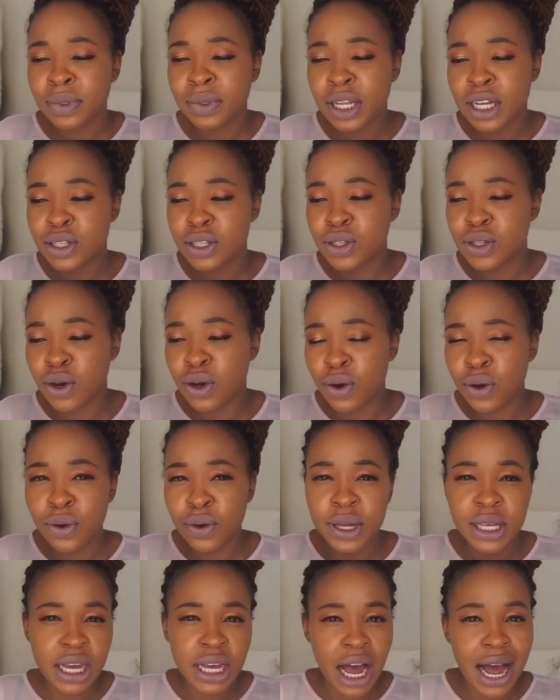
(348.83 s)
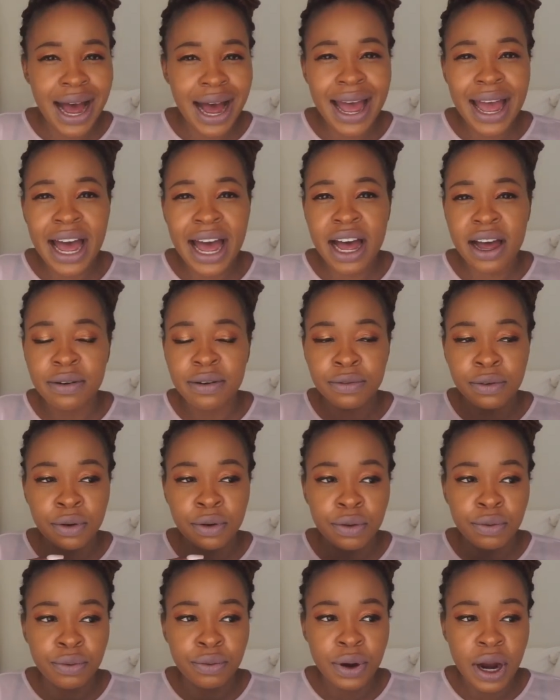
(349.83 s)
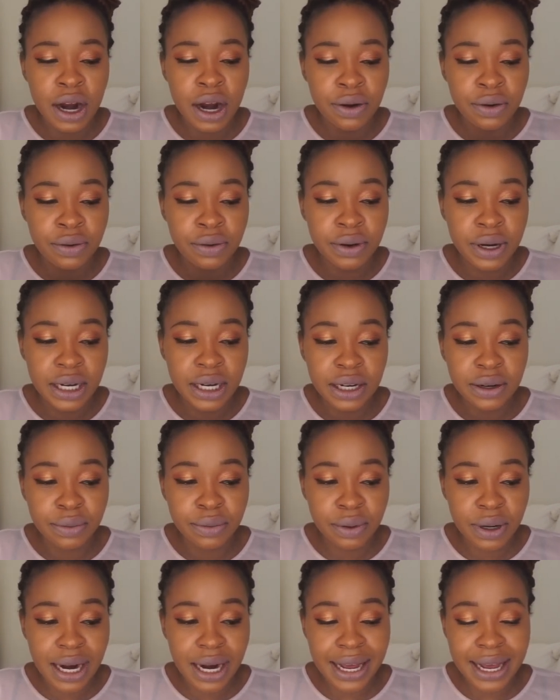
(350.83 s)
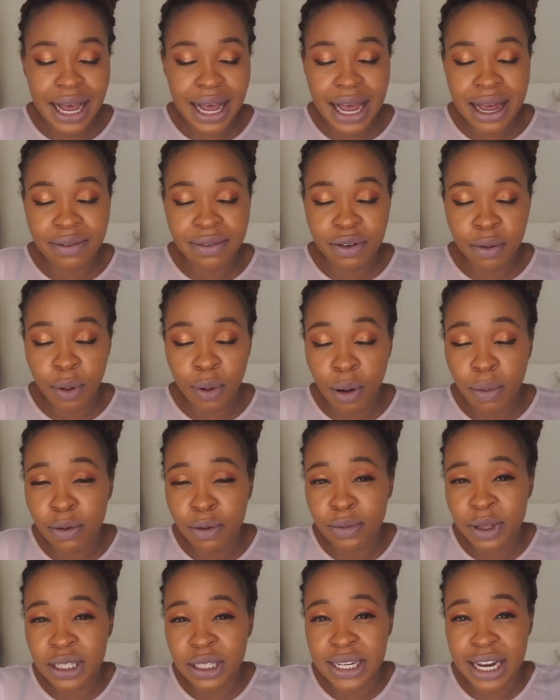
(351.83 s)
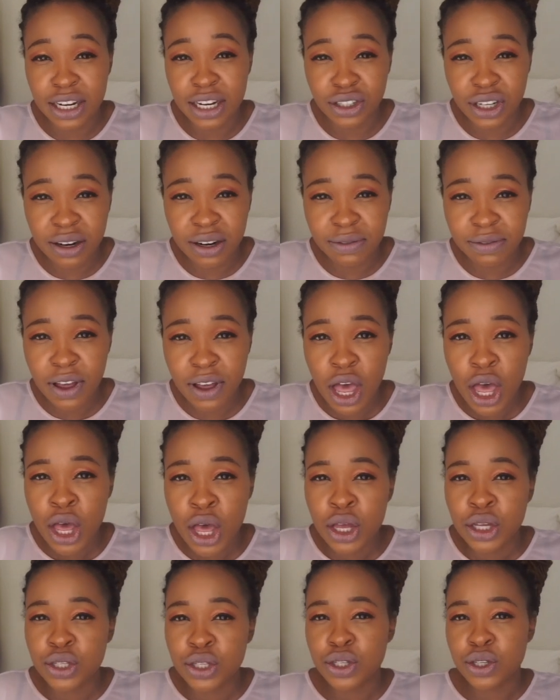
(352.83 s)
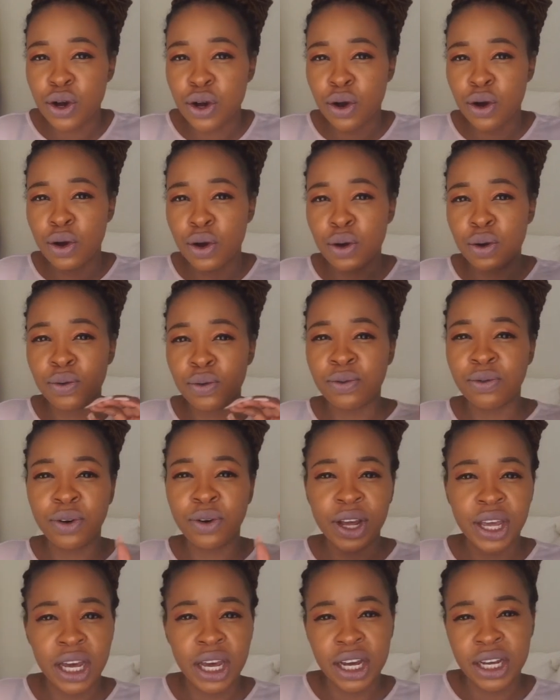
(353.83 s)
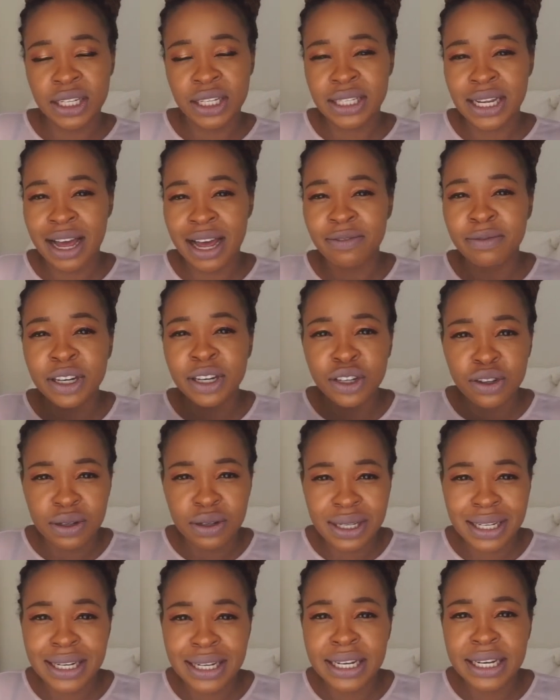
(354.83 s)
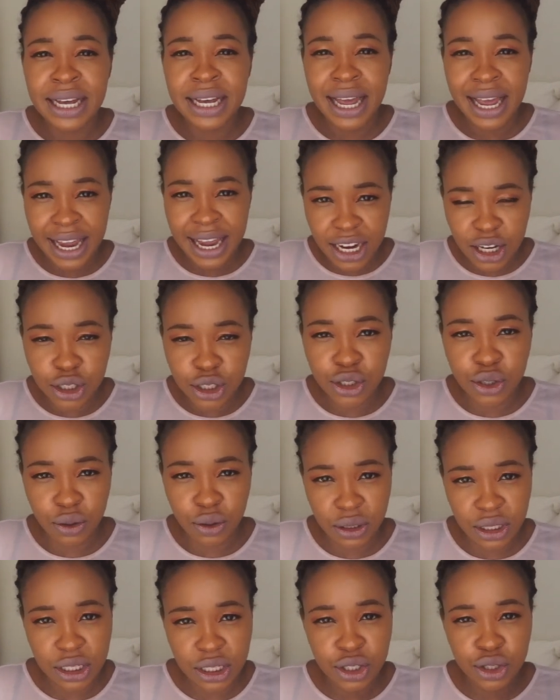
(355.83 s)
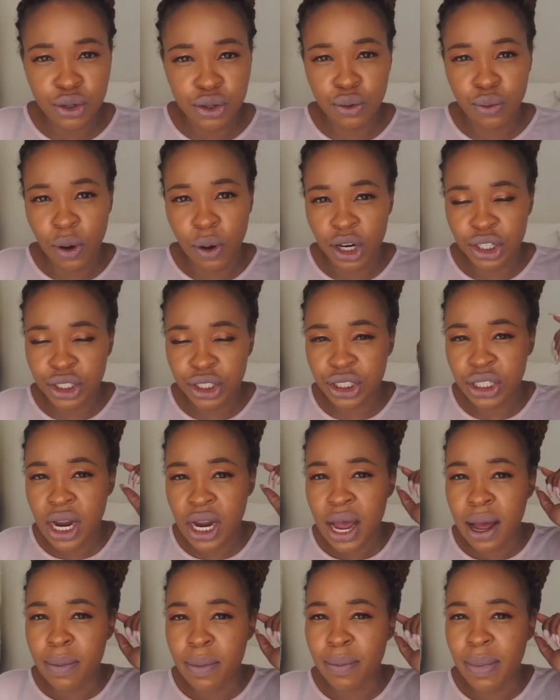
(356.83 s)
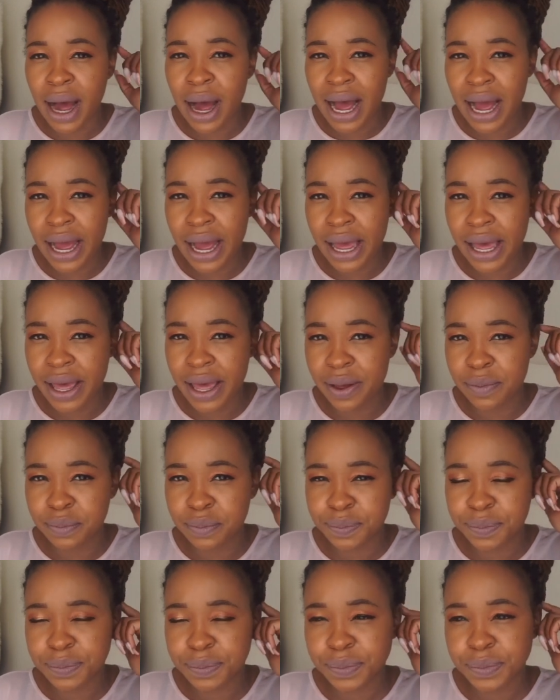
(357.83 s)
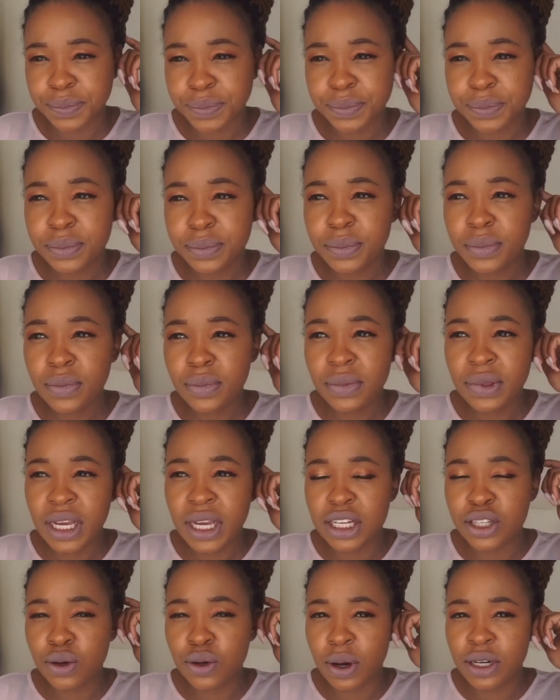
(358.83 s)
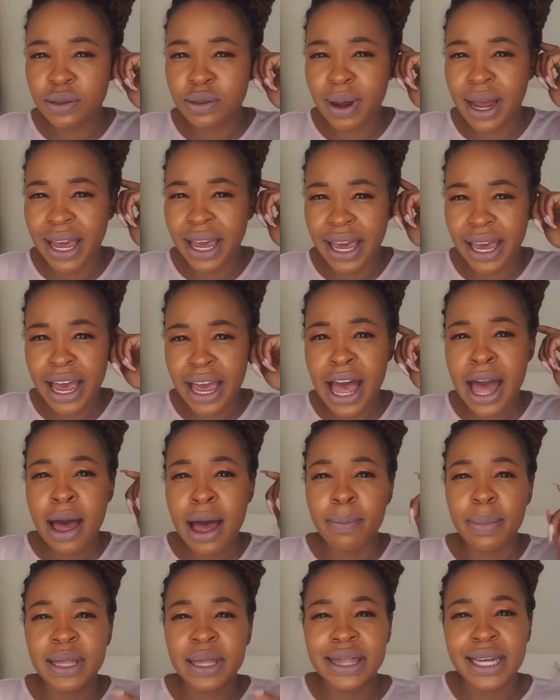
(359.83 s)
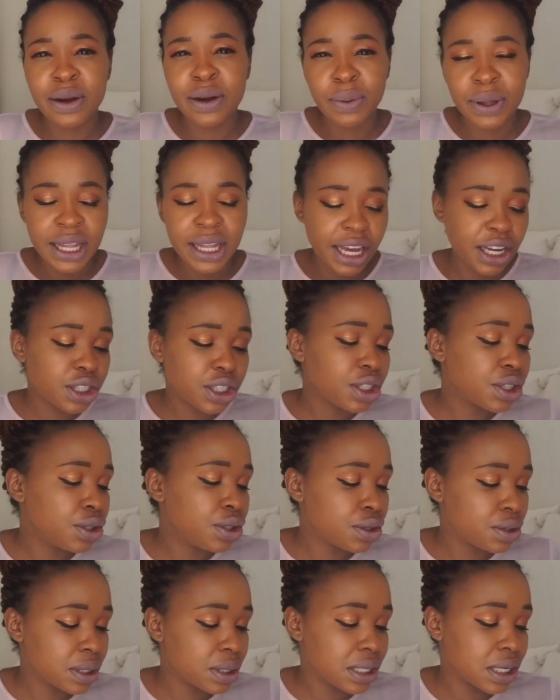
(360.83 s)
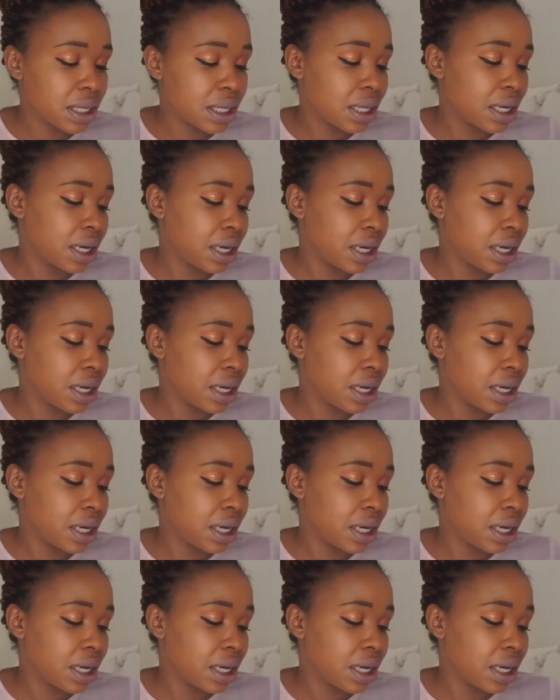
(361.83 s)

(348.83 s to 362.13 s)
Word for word: So yeah, I have a problem with dandruff. So for years I've been using Head and Shoulders to wash my hair, but then when they introduced the